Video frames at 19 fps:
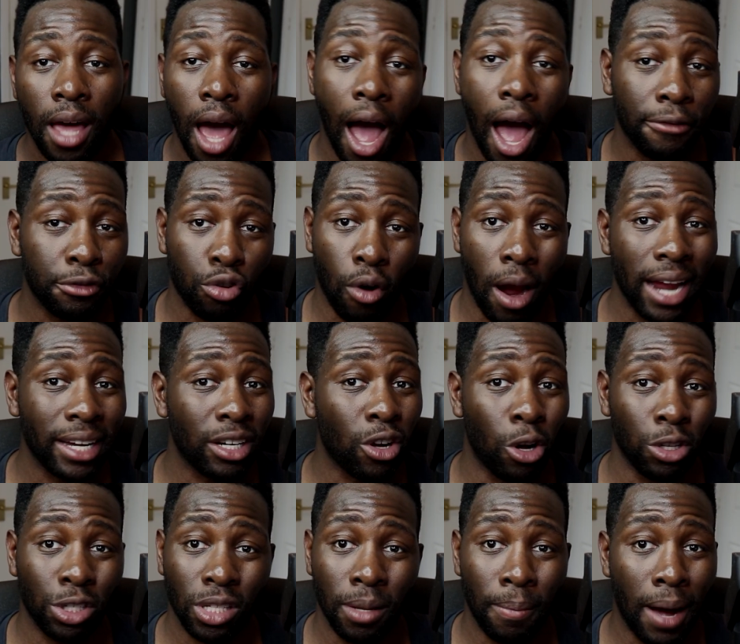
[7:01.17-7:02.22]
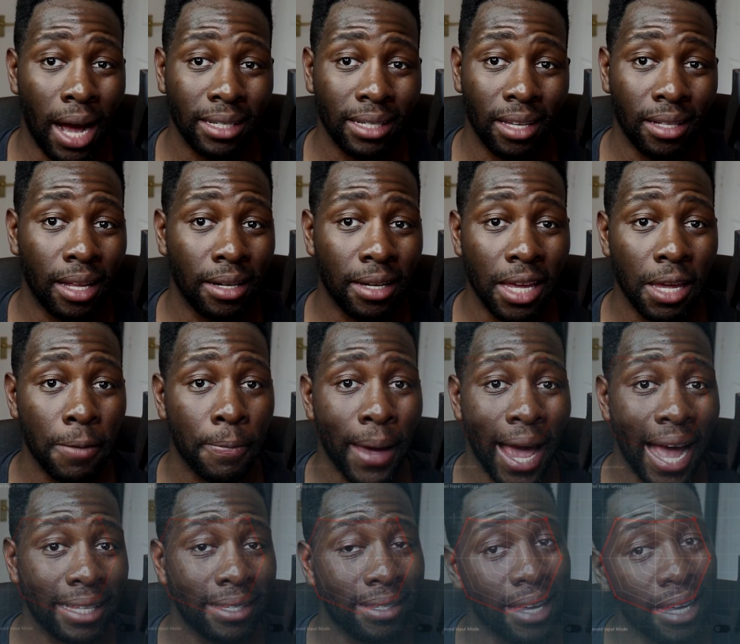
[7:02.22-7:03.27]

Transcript: I've tried customizing the D-pad